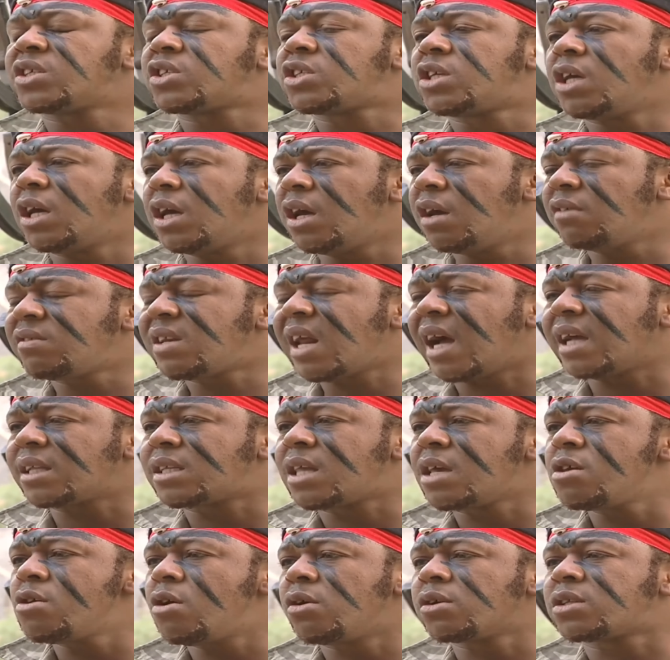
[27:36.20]
Mache, that
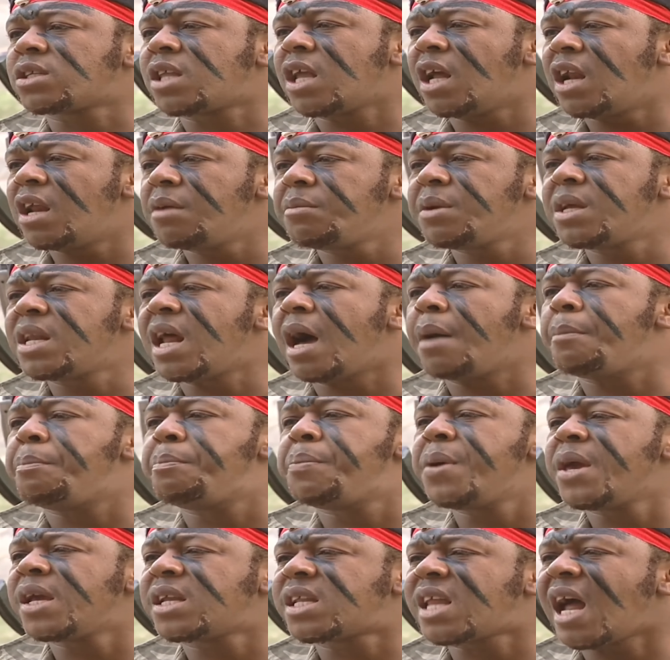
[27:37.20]
thing you're telling me are
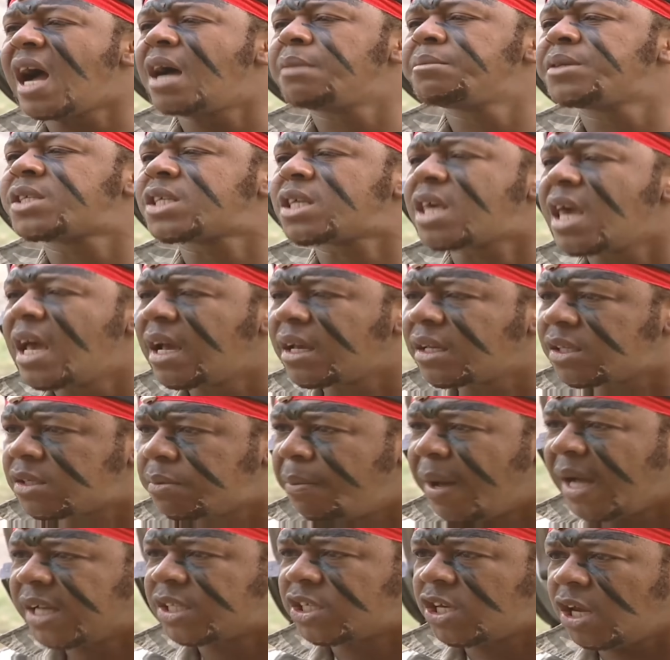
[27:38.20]
big time skanks,
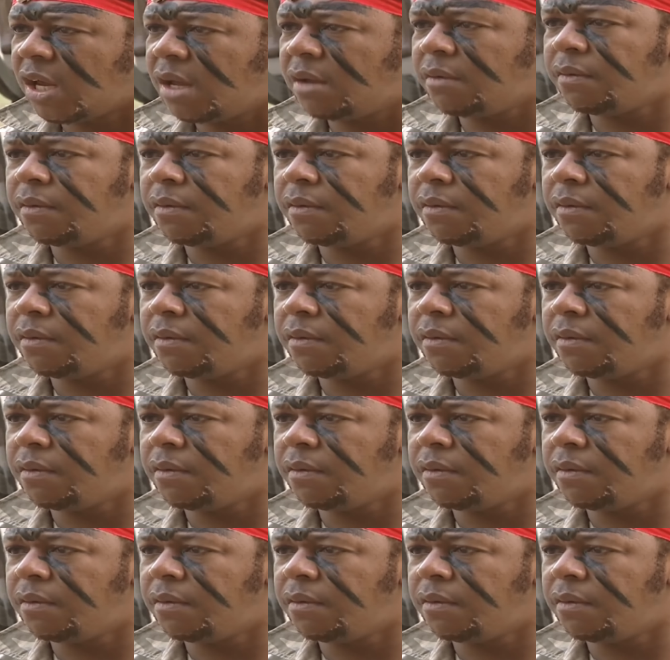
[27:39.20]
Mache.